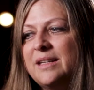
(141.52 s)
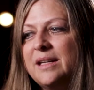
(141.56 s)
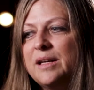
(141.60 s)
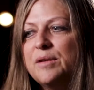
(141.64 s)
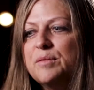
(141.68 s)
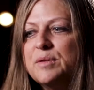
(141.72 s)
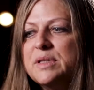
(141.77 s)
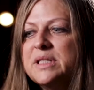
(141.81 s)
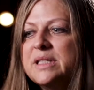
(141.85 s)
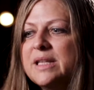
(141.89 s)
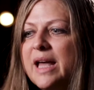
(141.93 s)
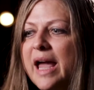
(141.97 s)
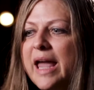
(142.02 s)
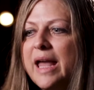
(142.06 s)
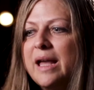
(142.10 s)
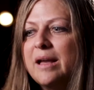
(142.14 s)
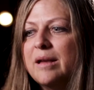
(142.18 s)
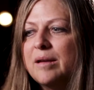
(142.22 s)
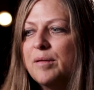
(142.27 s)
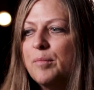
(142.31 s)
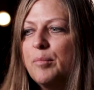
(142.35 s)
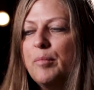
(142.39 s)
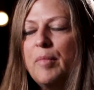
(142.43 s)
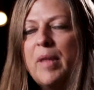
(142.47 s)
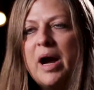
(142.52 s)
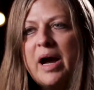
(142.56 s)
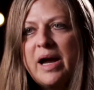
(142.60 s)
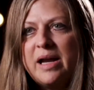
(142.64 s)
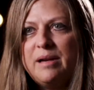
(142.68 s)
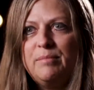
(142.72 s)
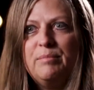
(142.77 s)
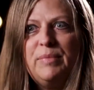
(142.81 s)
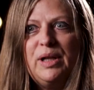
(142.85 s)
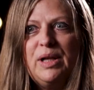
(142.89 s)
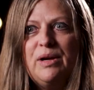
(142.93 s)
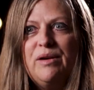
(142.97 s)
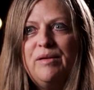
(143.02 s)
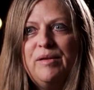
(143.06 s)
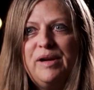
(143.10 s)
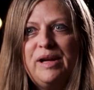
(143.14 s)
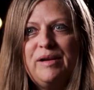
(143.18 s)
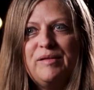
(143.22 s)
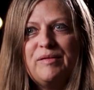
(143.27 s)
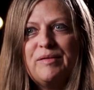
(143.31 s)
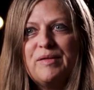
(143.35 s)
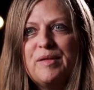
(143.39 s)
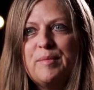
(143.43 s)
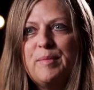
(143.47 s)
It was
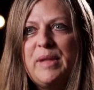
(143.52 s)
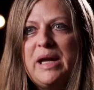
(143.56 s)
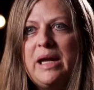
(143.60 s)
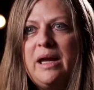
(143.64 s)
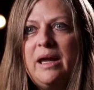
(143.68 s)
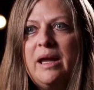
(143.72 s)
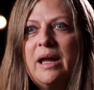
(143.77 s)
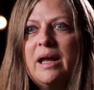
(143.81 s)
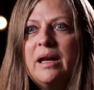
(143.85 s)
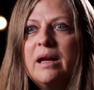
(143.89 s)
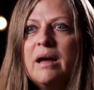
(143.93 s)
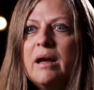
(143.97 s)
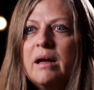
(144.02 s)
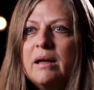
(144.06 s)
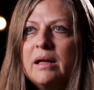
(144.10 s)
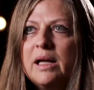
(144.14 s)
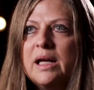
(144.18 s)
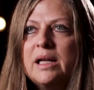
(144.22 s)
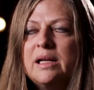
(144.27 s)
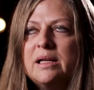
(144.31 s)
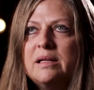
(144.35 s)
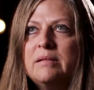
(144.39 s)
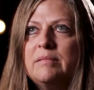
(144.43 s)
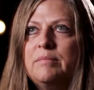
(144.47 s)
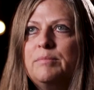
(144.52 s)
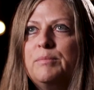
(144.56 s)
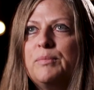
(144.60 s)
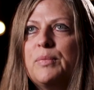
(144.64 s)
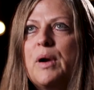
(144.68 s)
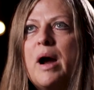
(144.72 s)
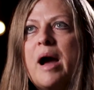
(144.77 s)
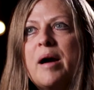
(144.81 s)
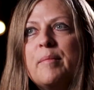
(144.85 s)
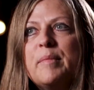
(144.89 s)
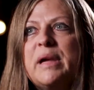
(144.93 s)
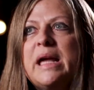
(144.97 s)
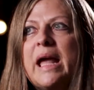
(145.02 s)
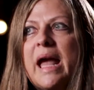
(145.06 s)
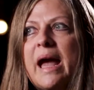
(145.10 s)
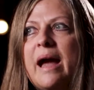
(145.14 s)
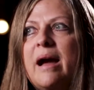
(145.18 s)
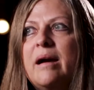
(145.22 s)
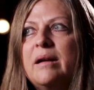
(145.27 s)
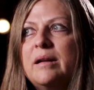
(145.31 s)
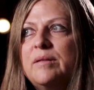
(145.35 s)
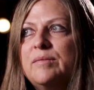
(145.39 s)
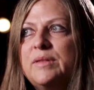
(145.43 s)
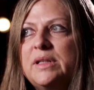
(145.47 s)
mind-blowing for me, and it brought me
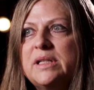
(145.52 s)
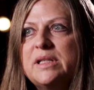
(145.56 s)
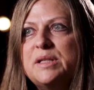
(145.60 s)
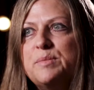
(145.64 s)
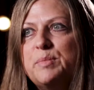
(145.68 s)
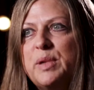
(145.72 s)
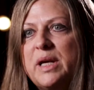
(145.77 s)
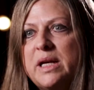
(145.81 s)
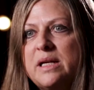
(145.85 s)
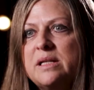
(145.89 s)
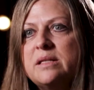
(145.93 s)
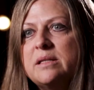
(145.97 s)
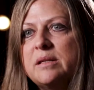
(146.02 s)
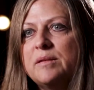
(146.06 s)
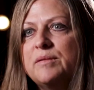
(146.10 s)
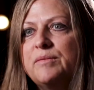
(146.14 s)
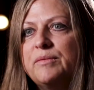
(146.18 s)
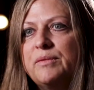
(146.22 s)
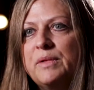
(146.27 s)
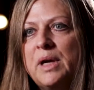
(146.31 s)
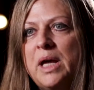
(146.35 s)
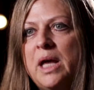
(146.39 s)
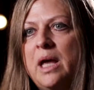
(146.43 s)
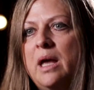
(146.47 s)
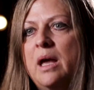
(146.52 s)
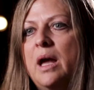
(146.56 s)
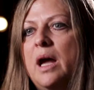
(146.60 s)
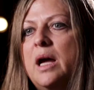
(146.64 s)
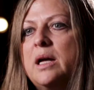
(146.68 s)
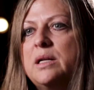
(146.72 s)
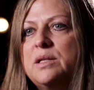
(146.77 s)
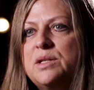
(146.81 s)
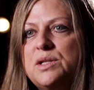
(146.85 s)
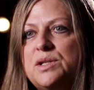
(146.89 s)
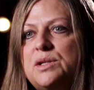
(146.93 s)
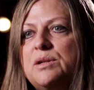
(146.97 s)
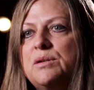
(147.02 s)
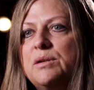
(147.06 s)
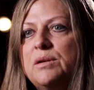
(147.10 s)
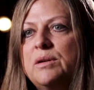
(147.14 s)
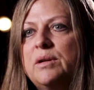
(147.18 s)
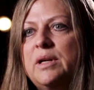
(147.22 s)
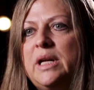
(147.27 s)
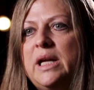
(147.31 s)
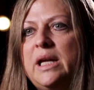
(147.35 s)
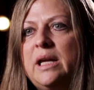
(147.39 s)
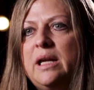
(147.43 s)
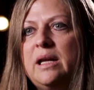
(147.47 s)
out of this place of
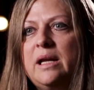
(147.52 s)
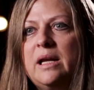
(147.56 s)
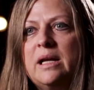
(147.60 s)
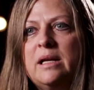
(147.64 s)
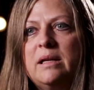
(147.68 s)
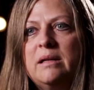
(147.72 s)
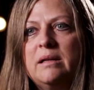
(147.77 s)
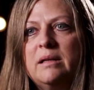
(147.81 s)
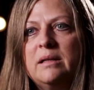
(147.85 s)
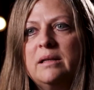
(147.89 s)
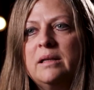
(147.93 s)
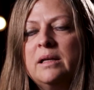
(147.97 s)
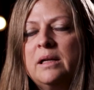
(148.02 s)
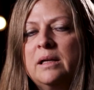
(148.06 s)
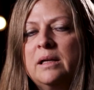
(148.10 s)
unsurety and